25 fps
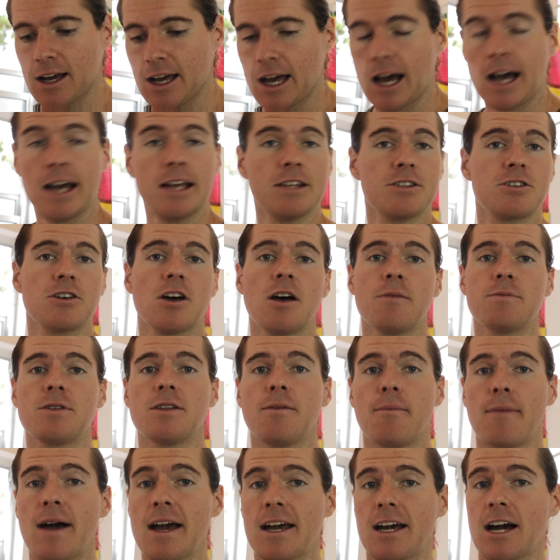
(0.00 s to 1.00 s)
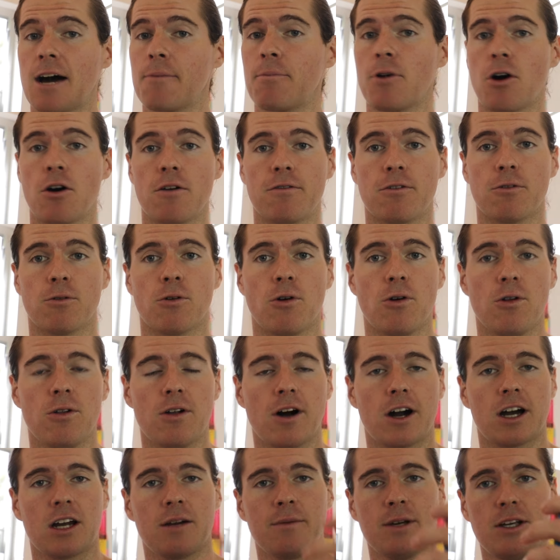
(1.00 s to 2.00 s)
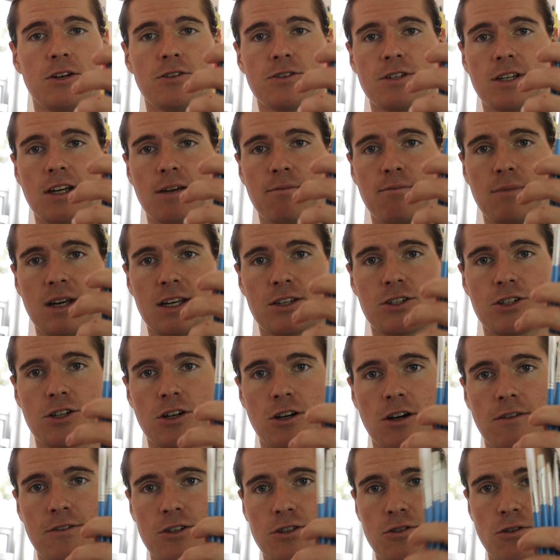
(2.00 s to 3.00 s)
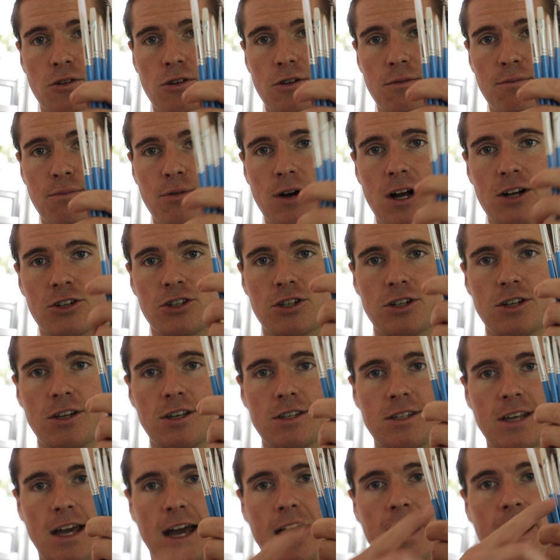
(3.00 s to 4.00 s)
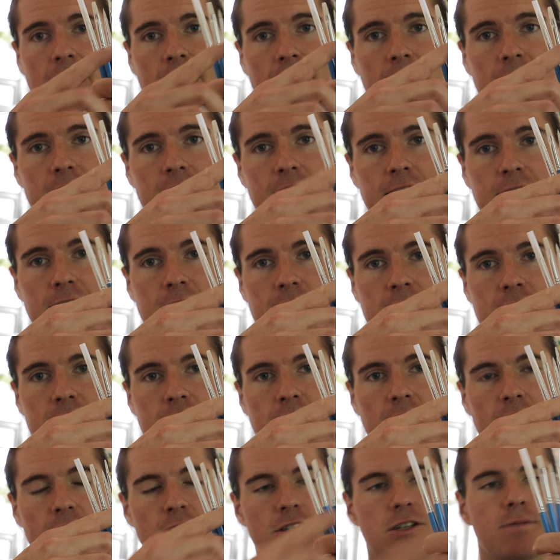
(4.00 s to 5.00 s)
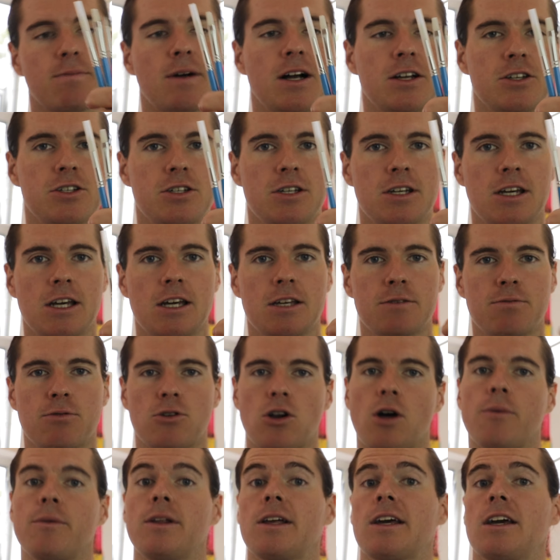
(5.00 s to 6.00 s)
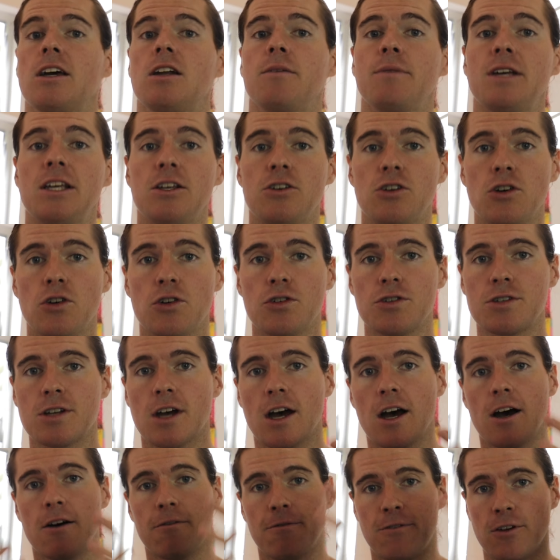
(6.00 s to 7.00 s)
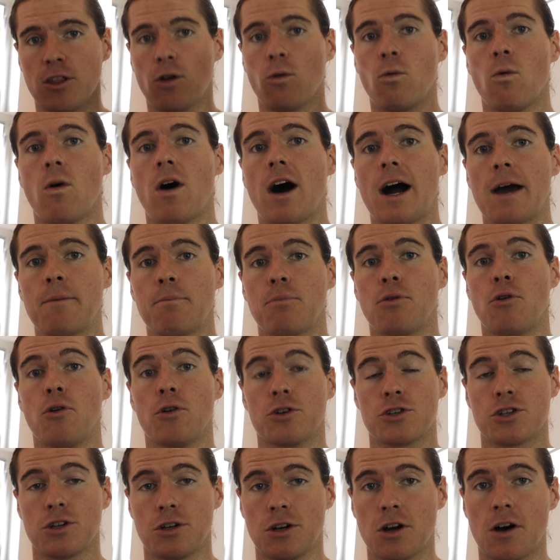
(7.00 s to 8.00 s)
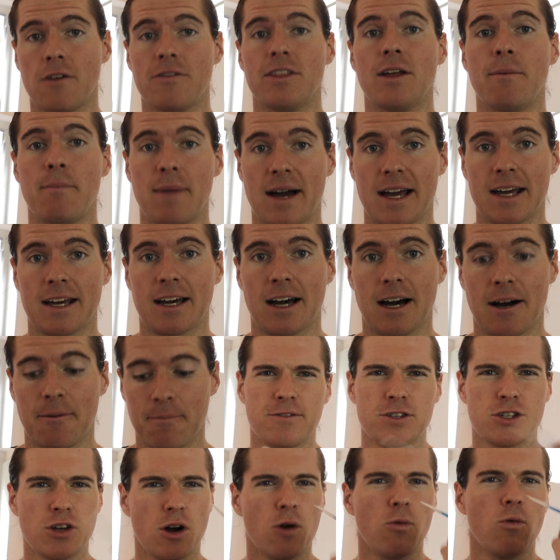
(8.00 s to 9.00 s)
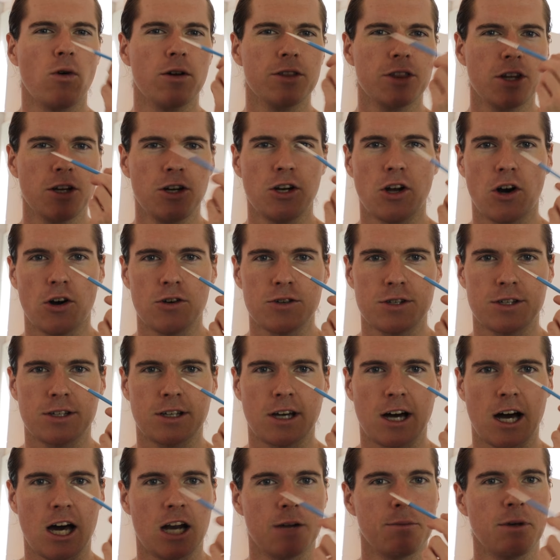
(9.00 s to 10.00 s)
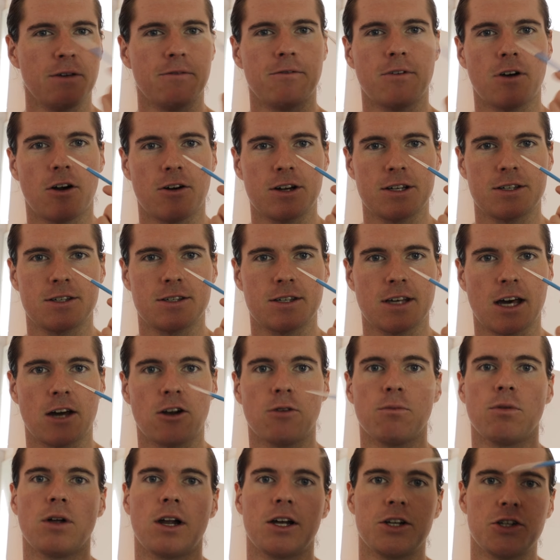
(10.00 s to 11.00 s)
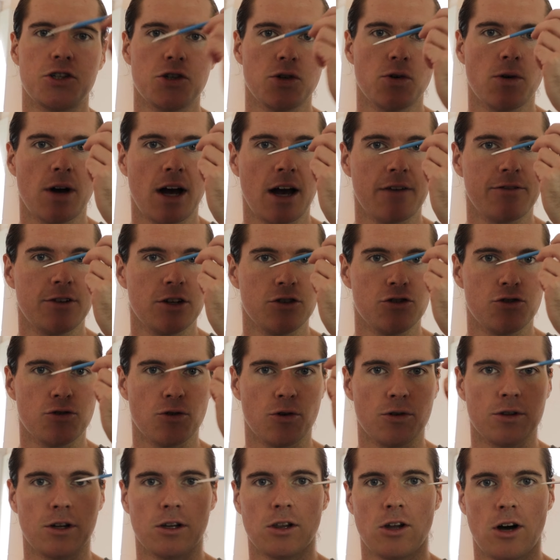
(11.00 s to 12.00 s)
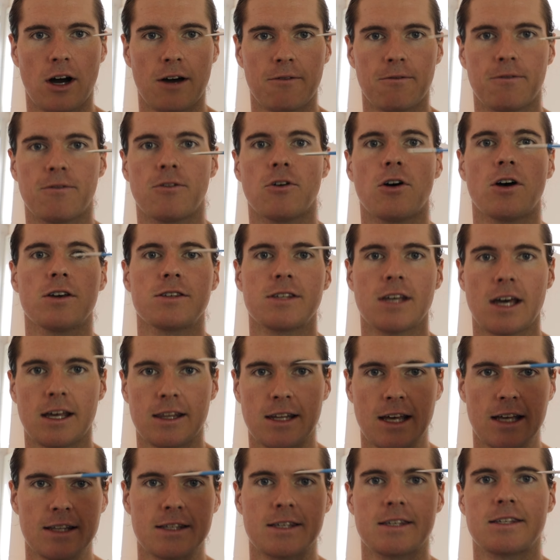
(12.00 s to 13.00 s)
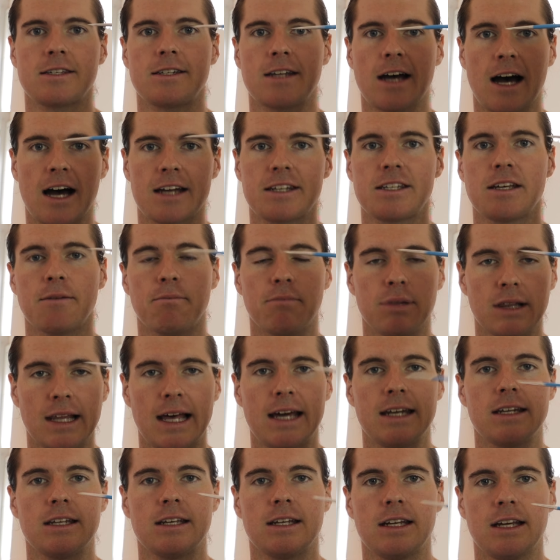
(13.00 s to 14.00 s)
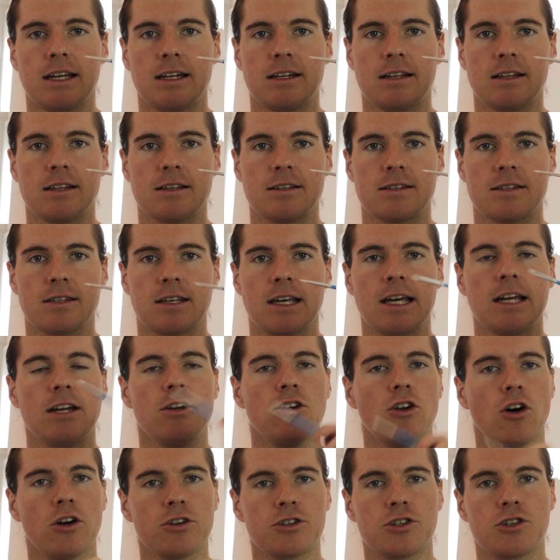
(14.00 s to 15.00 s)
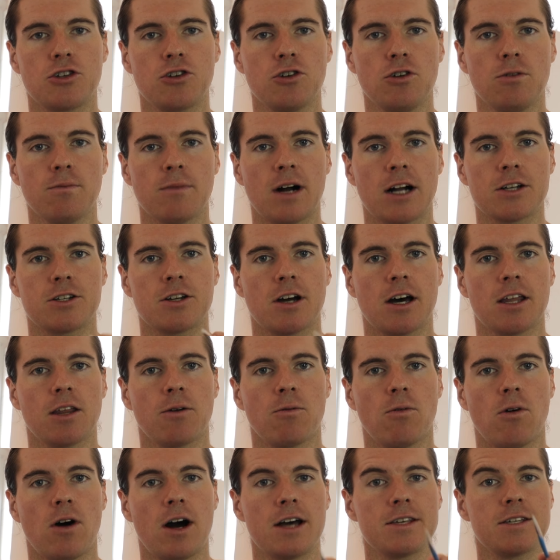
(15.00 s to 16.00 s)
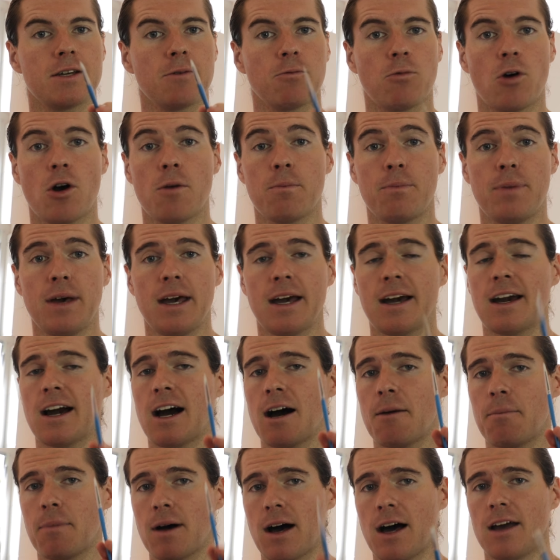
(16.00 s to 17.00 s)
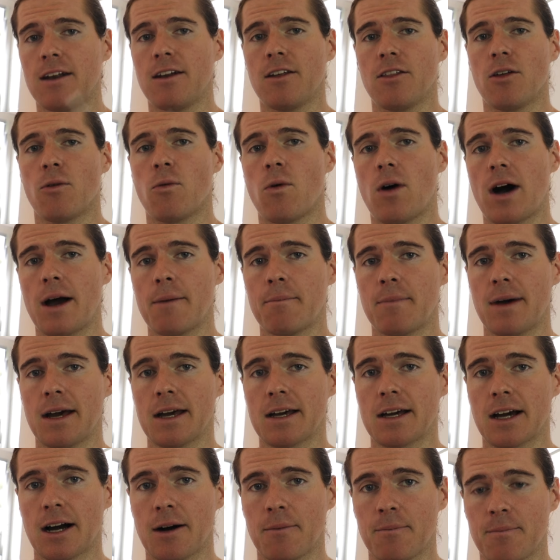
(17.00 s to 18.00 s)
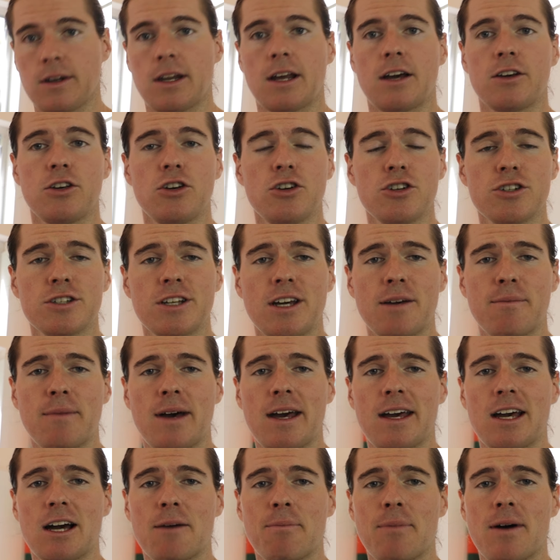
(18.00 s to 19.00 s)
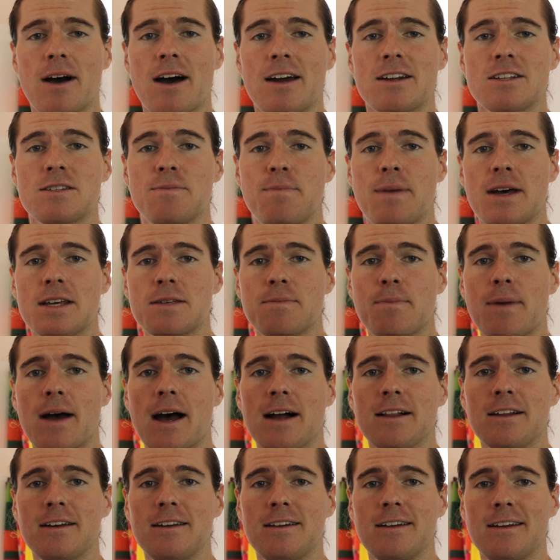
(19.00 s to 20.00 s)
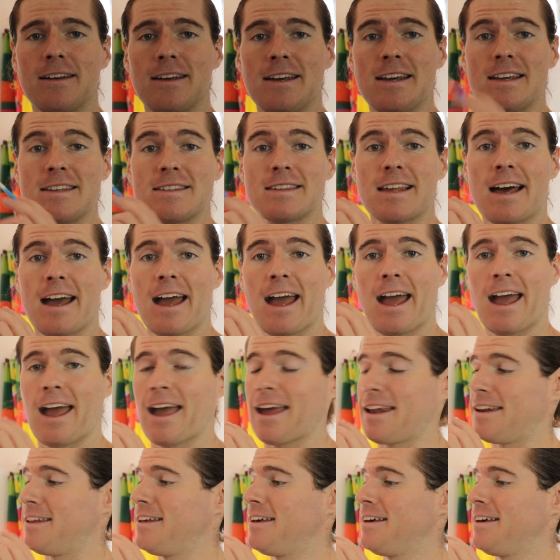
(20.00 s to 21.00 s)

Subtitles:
In terms of the makeup overall, I'm going to be using a mixture of assorted brushes, and this yellow sponge here is predominantly going to be used for the white portion of the makeup. So I want the nose scar to be very subtle, but I do have to draw the line first and then start to blend it into the skin. Not too much, otherwise it won't pick up under the white makeup. Now, usually a makeup artist's best palette is their hand.